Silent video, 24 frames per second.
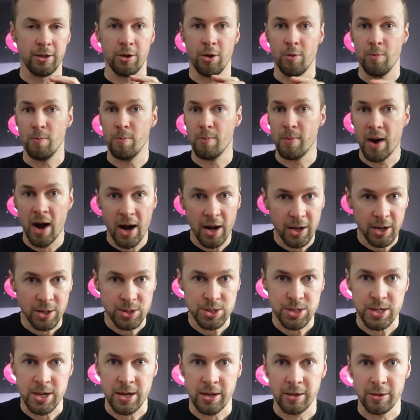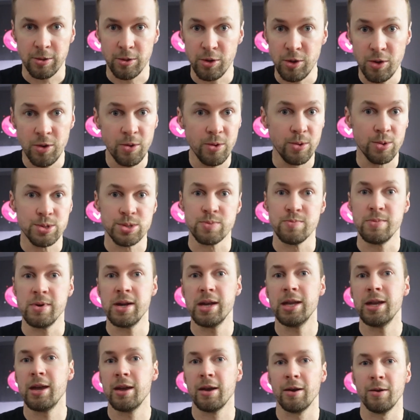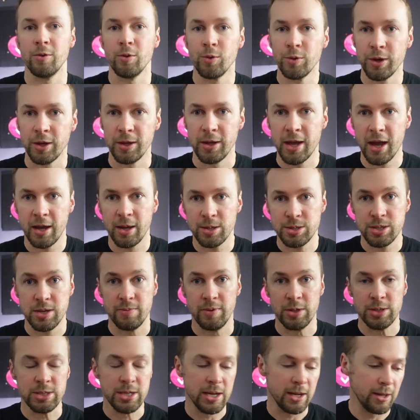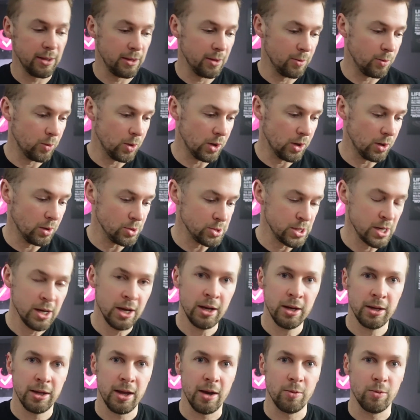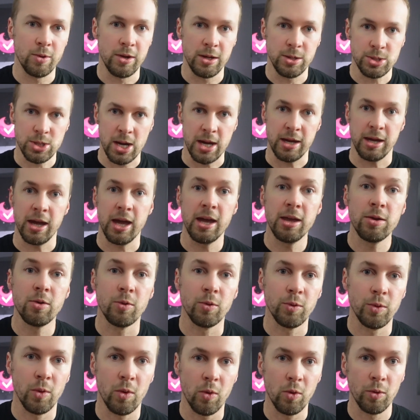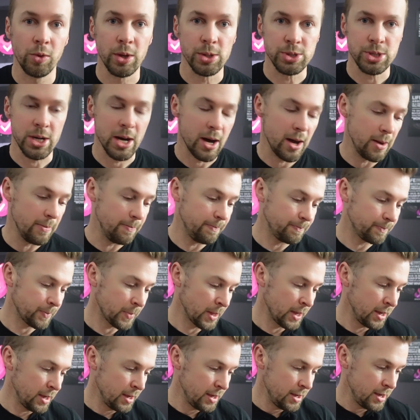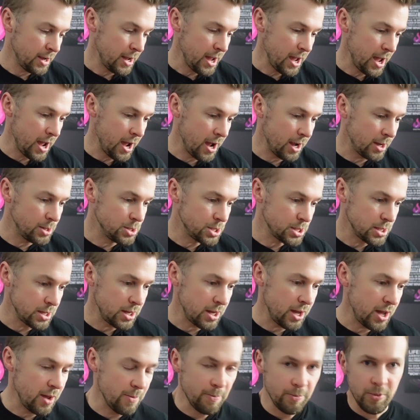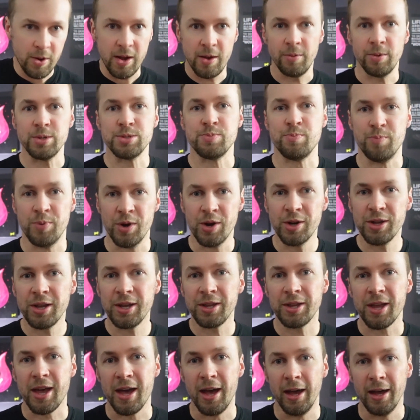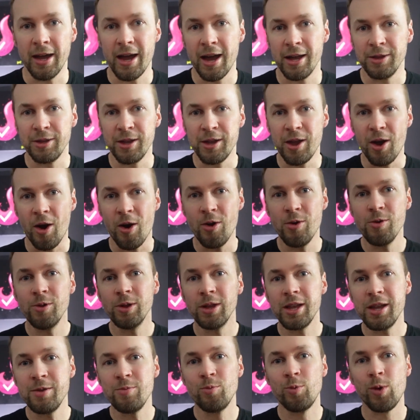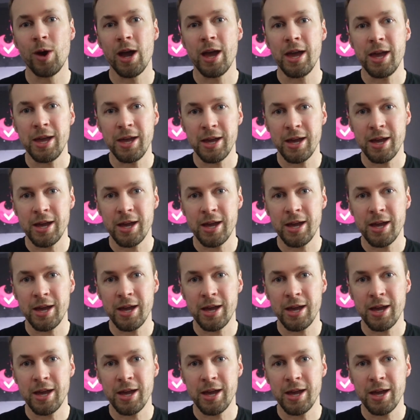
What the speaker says: marketing, news, media, all the negativity in the world that we take in all the time. And it was burning there. And the only way